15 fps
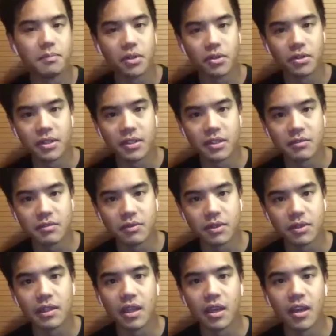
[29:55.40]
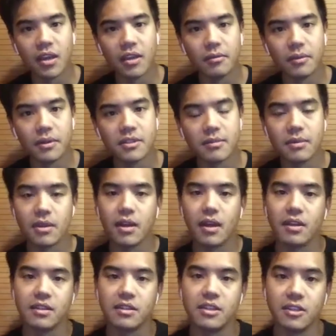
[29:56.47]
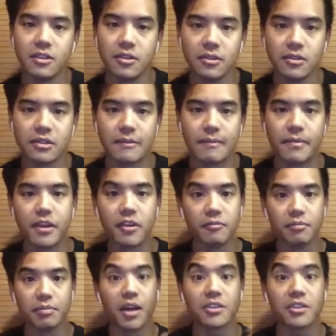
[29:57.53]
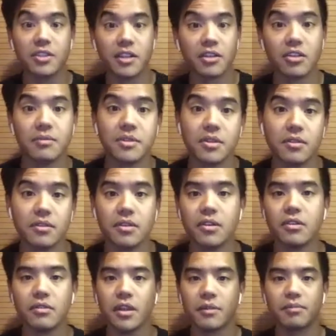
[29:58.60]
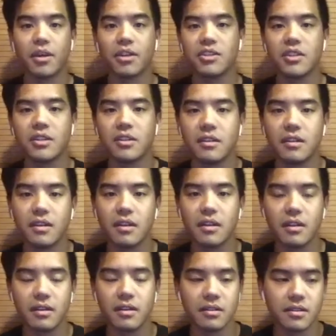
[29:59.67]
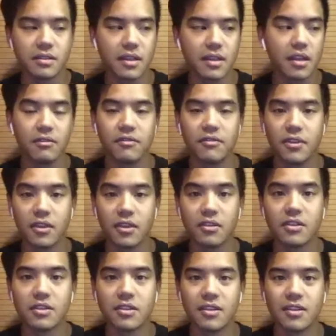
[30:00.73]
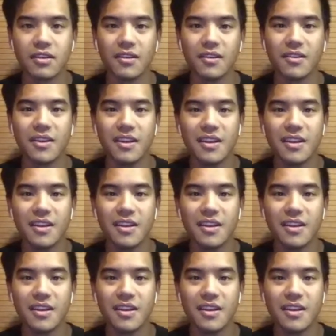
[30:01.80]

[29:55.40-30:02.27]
building is in line with some of the ideals of blockchain and crypto. You know, like blockchain is kind of here to